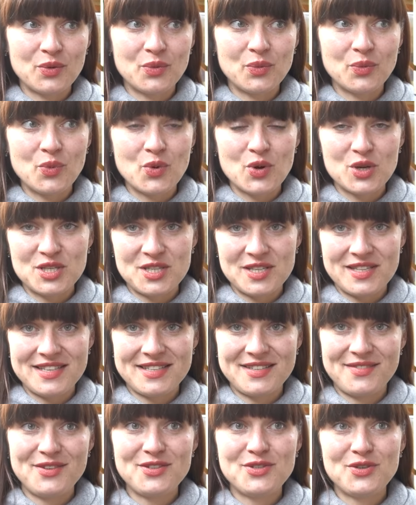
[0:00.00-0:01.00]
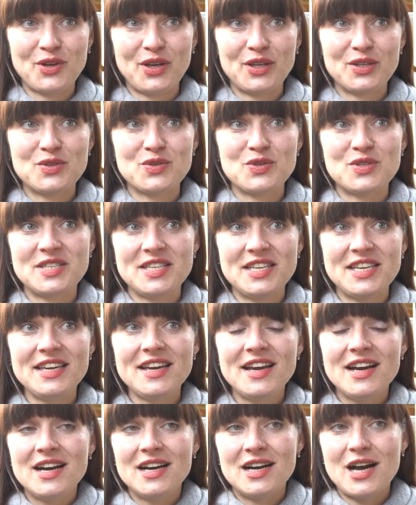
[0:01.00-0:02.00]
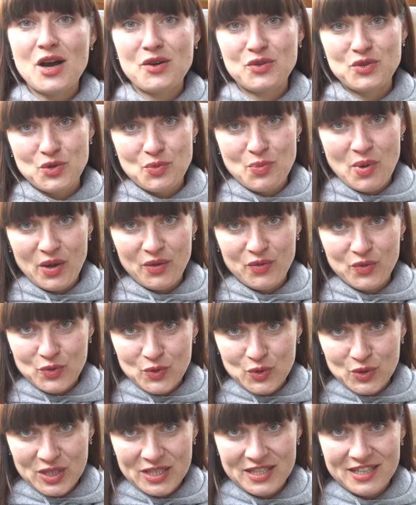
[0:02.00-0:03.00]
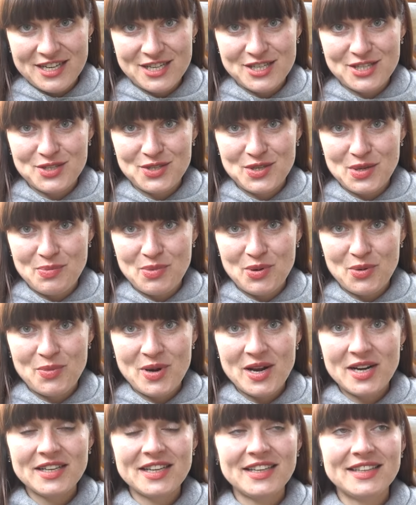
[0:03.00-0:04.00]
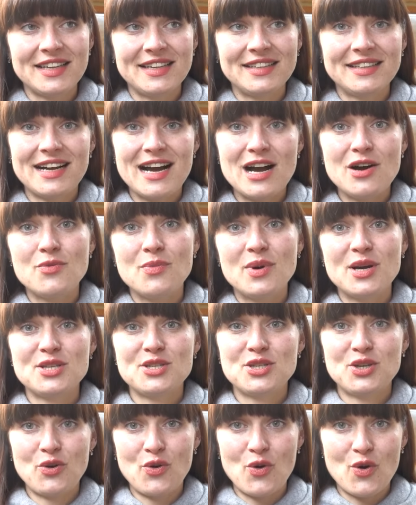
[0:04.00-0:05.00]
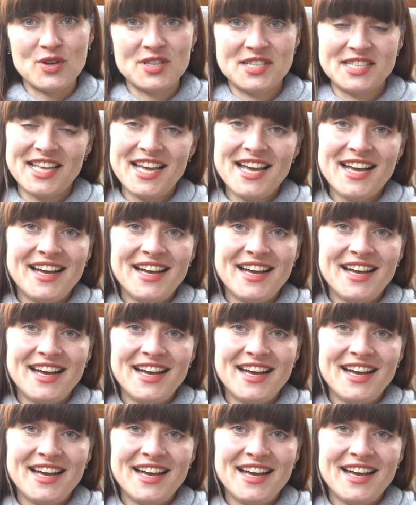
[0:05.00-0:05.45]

watch this video and to see how to buy food in Russian supermarket and how much cost.